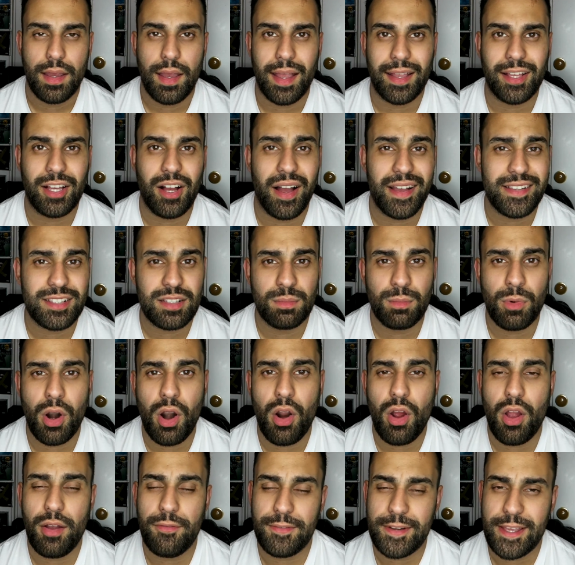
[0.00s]
And guys,
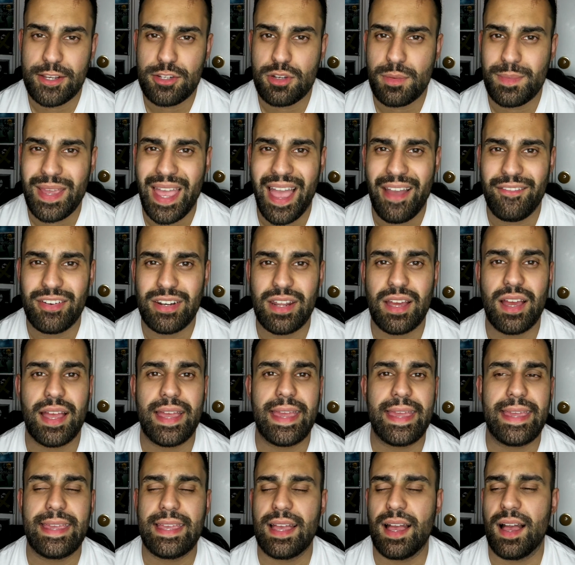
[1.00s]
tomorrow hopefully I should be having
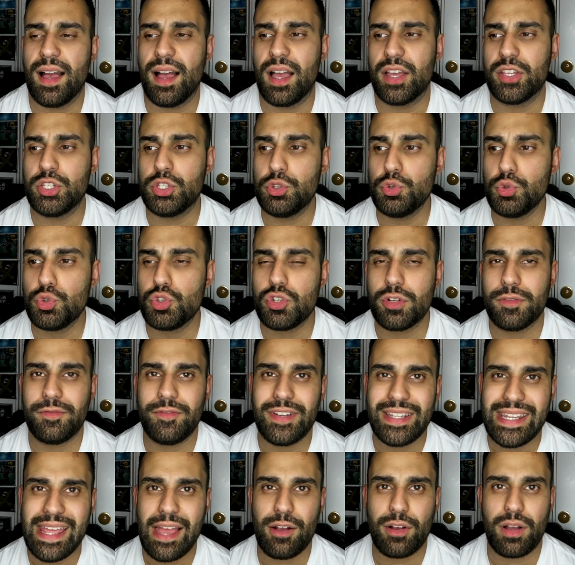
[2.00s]
a YouTube
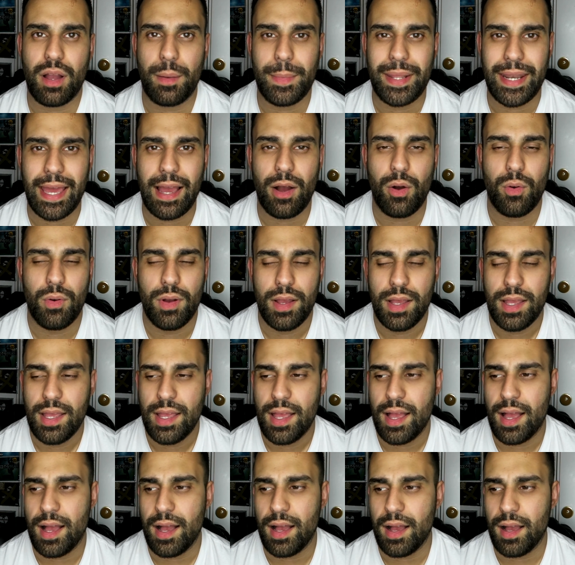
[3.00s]
video coming out.
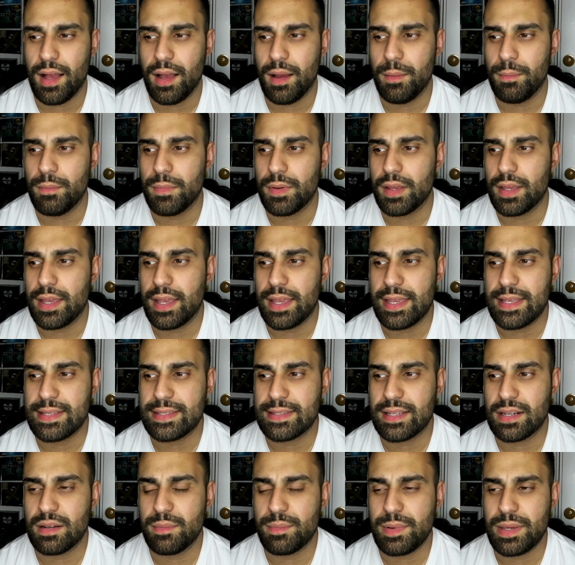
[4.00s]

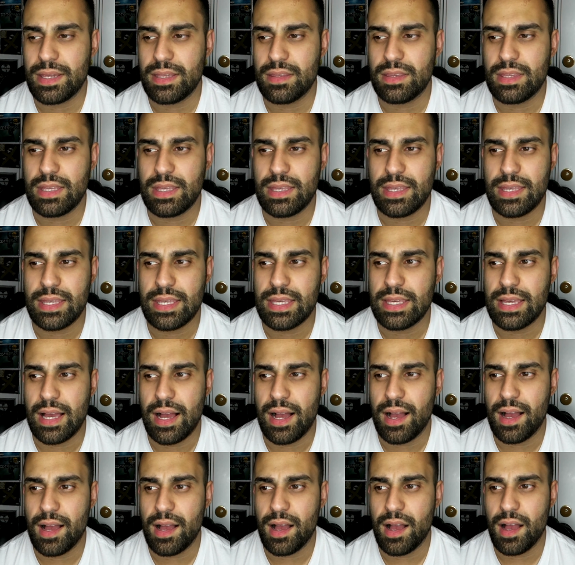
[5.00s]
It's going to be
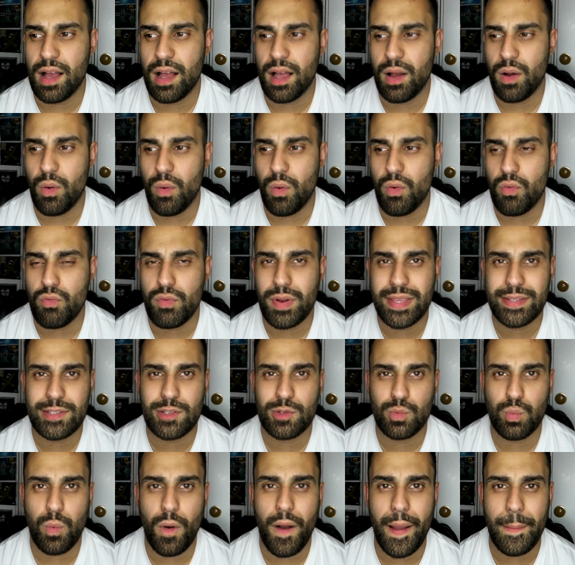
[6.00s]
the
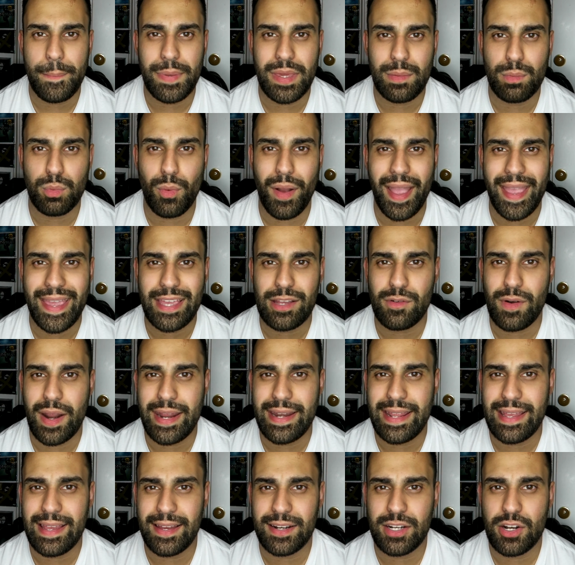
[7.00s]
reasons why people hate
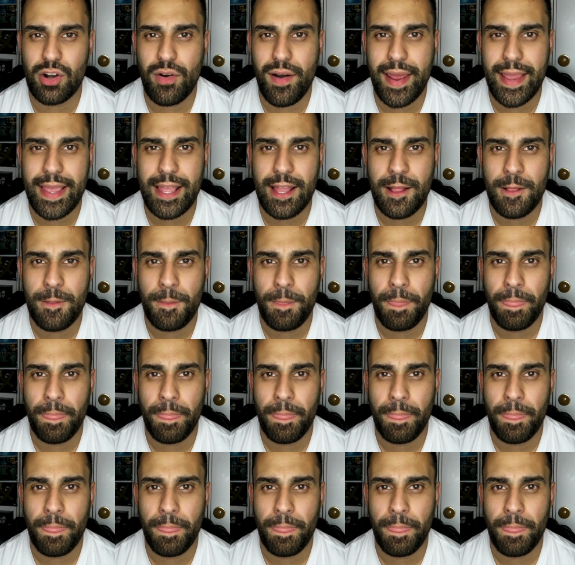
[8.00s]
grade A under A.